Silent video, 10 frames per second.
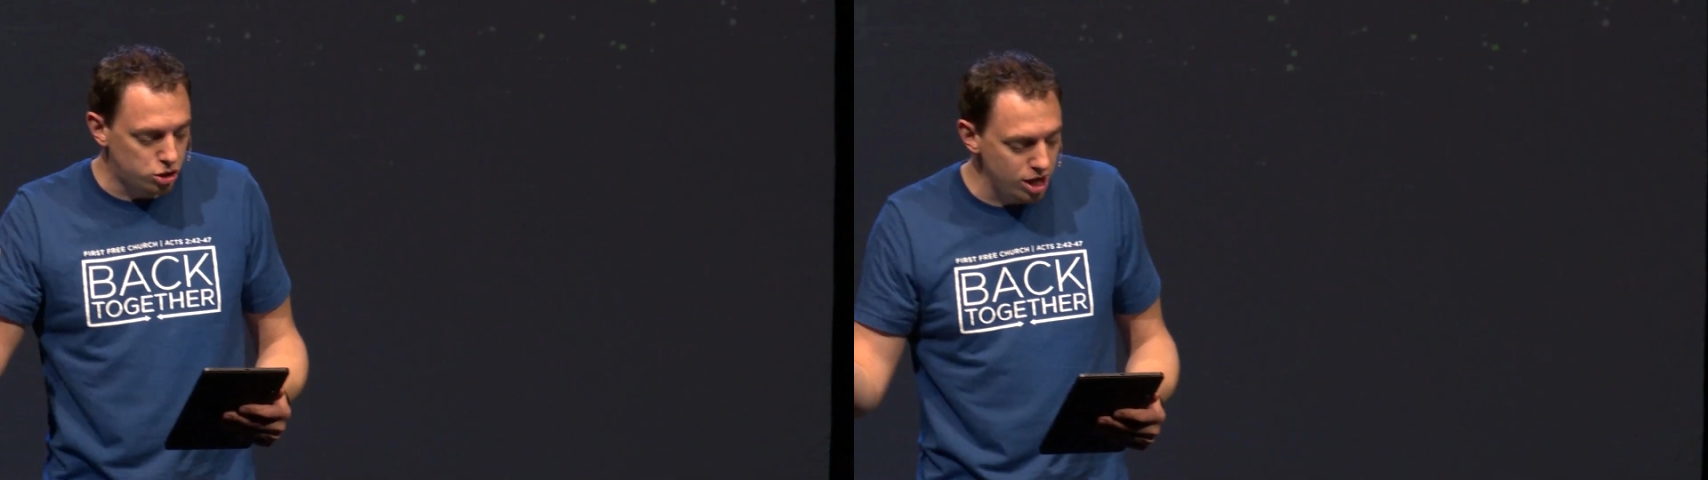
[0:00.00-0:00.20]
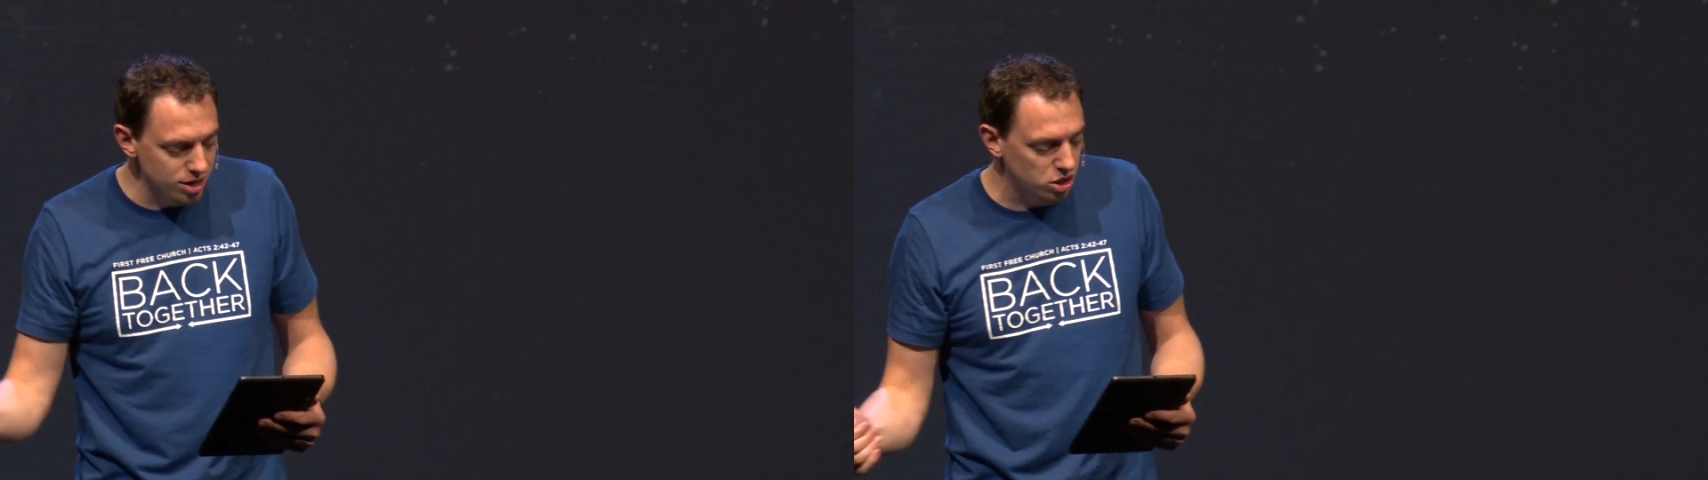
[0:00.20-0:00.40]

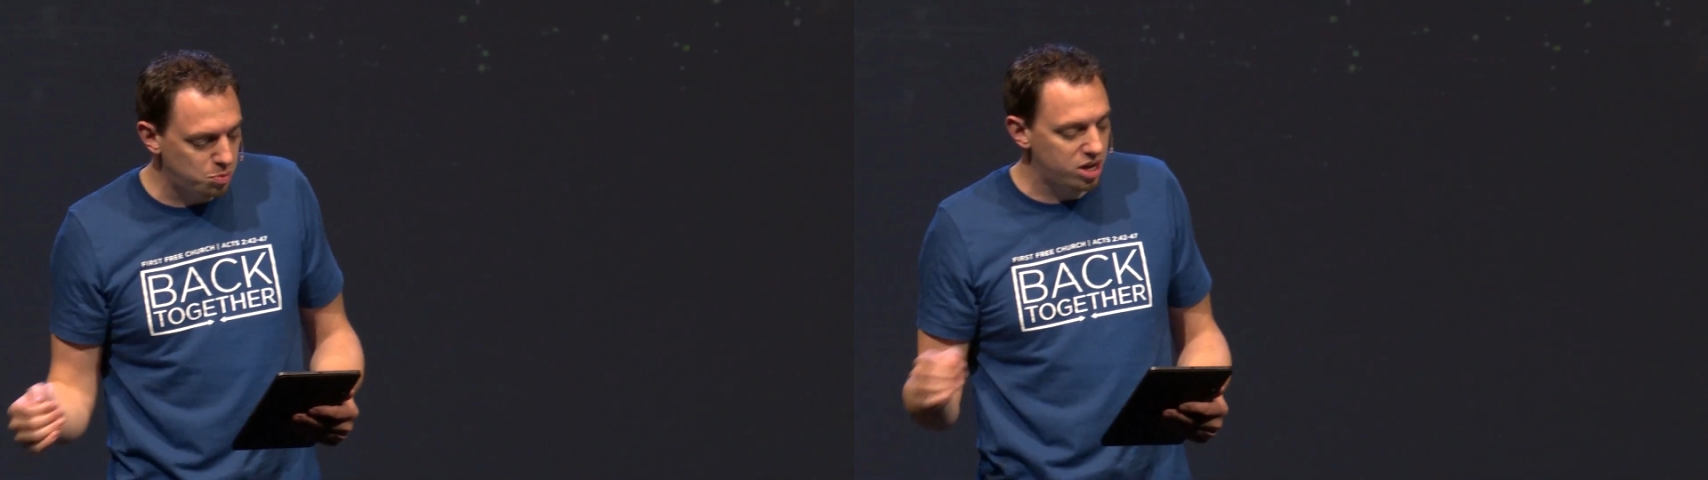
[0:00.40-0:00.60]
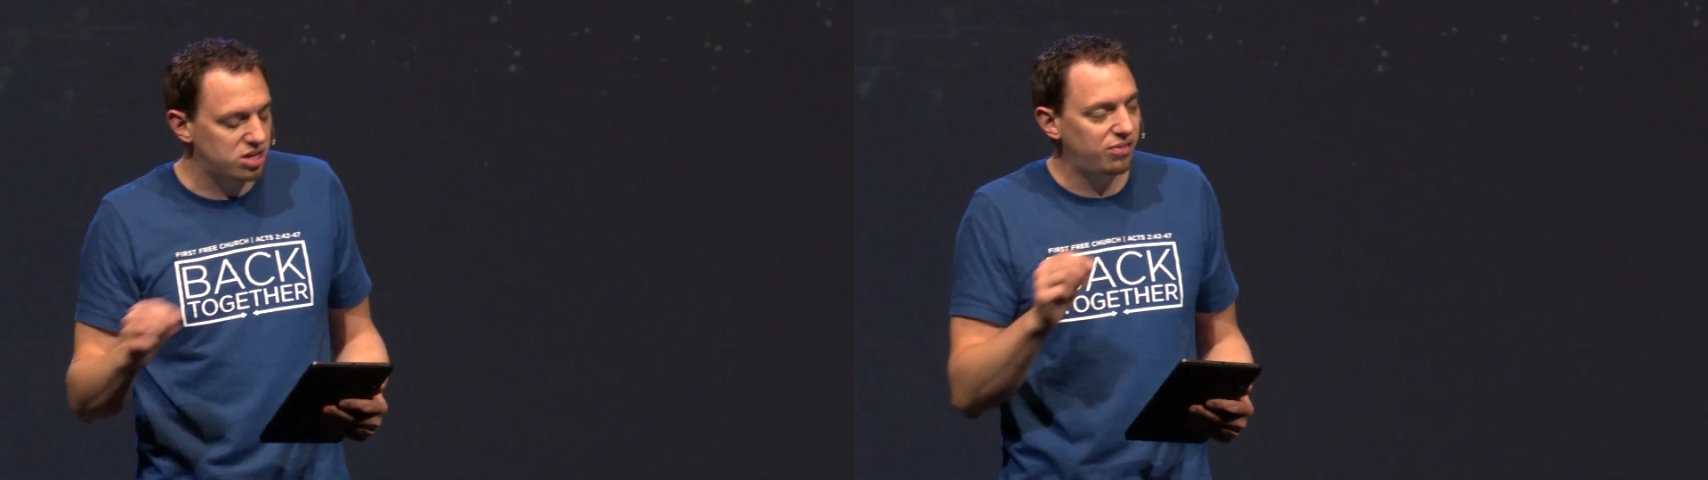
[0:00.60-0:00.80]
Jesus,
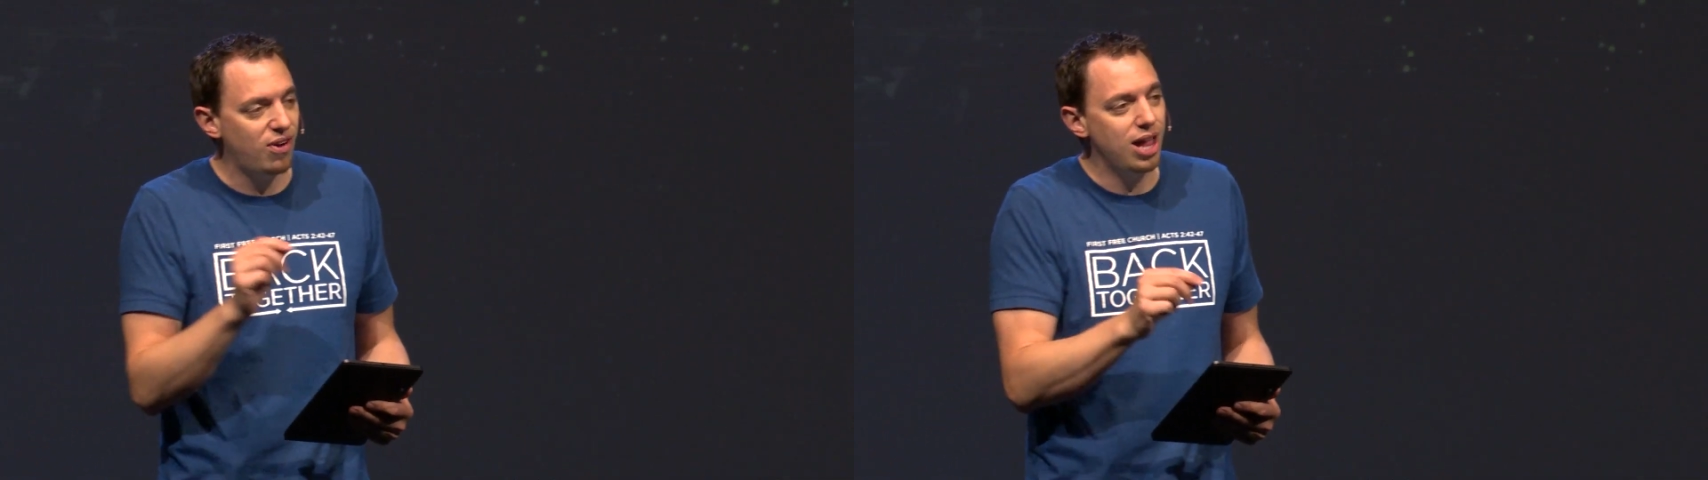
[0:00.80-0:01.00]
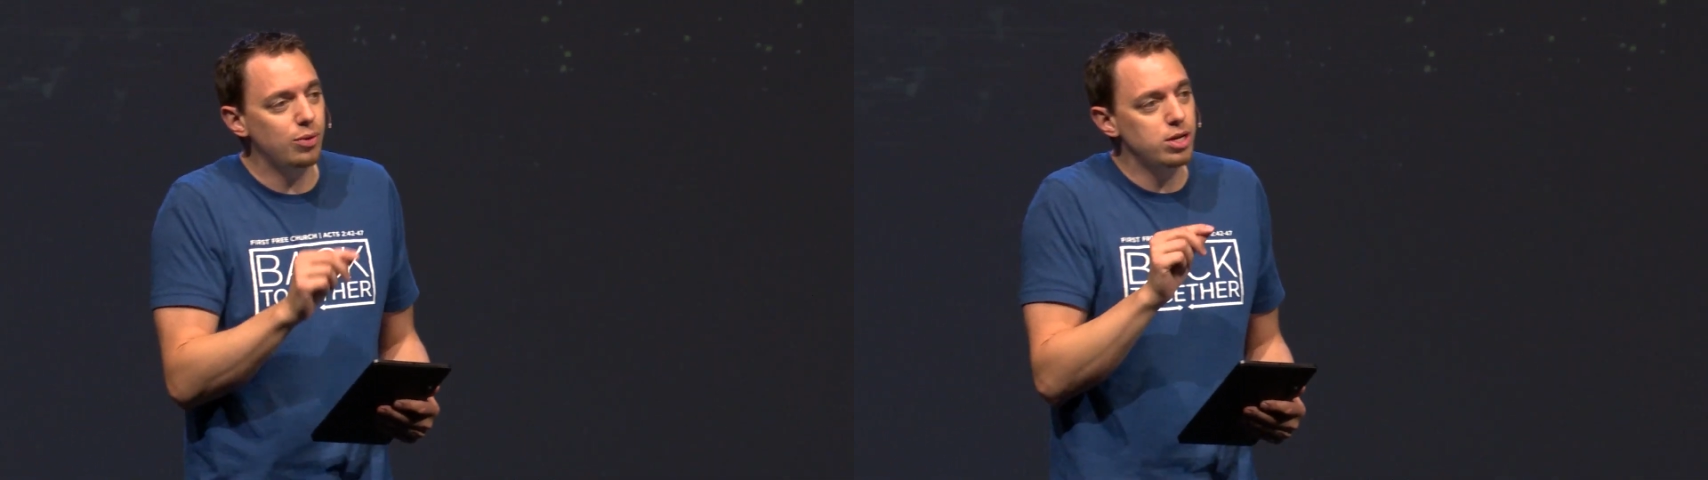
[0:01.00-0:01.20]
because
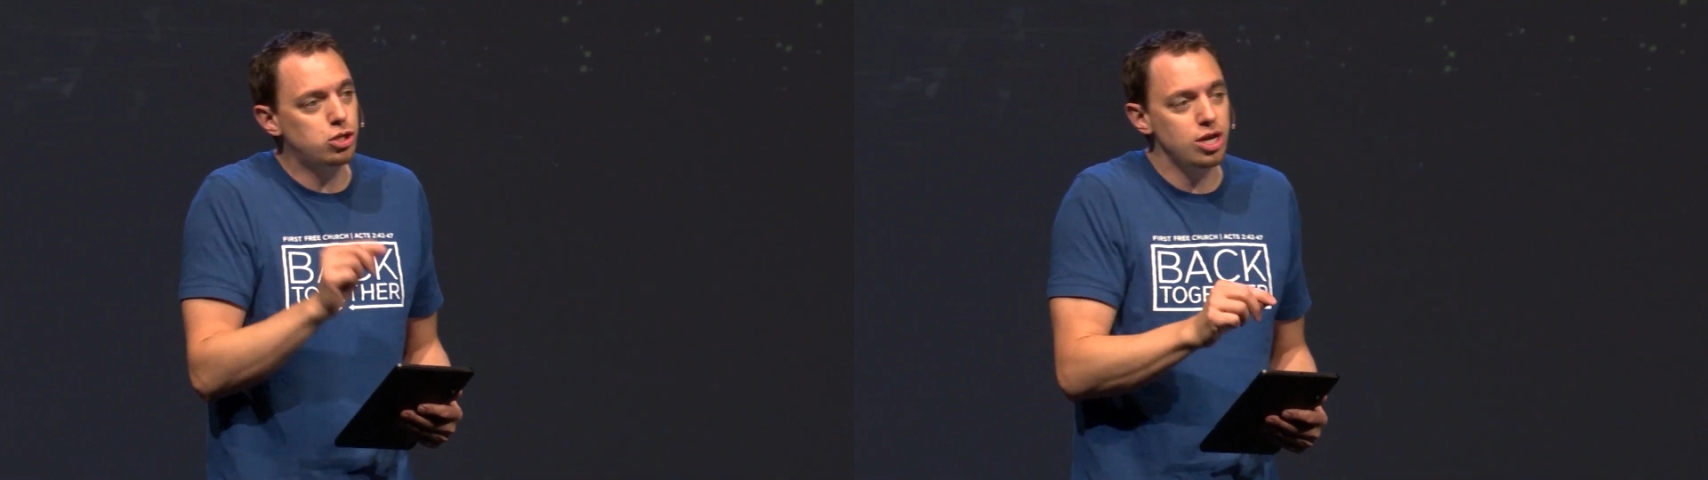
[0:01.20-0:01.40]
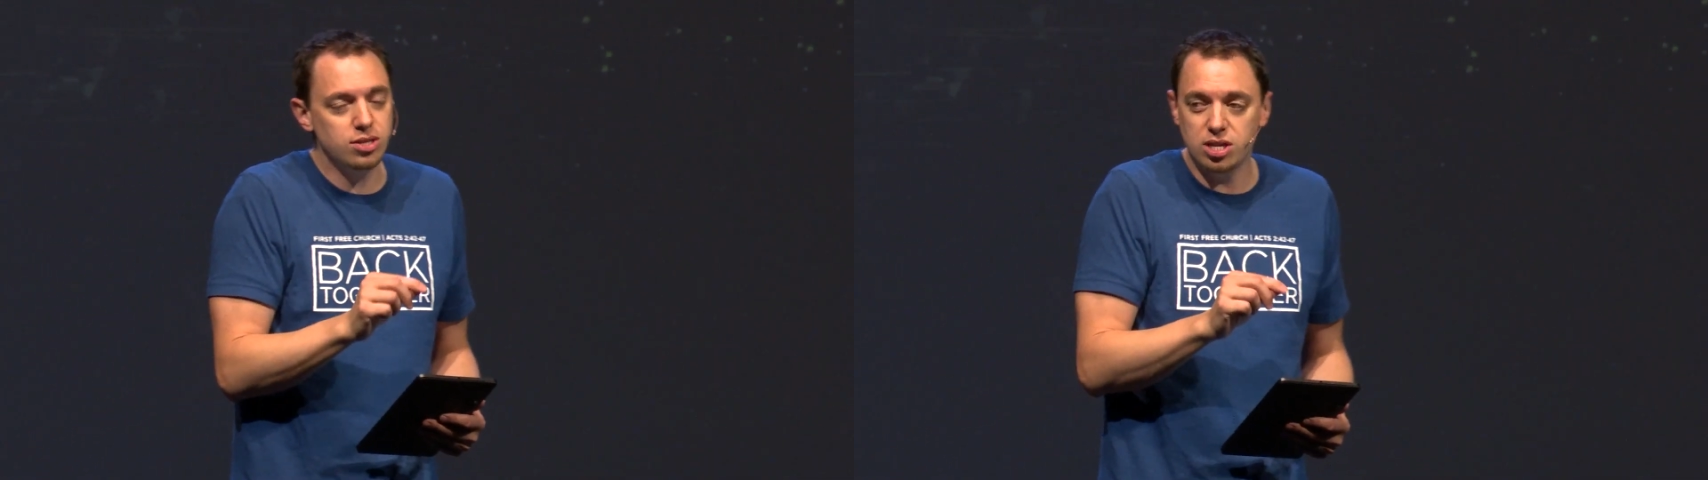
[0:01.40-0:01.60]
following
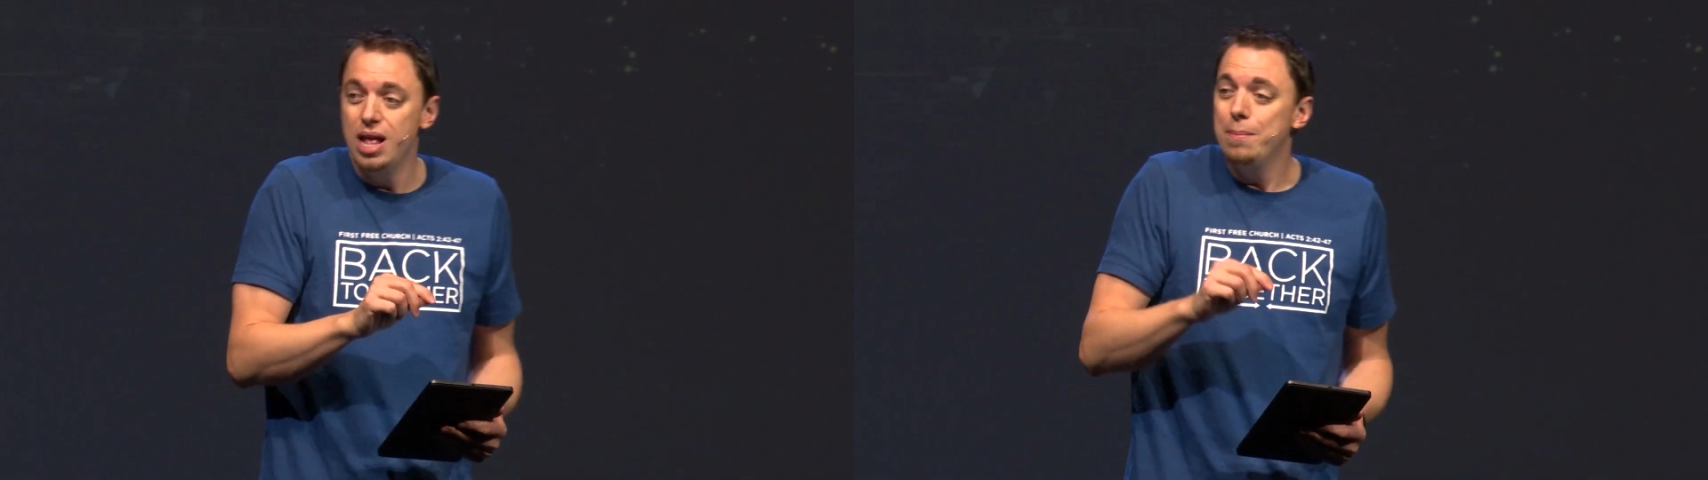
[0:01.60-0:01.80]
Jesus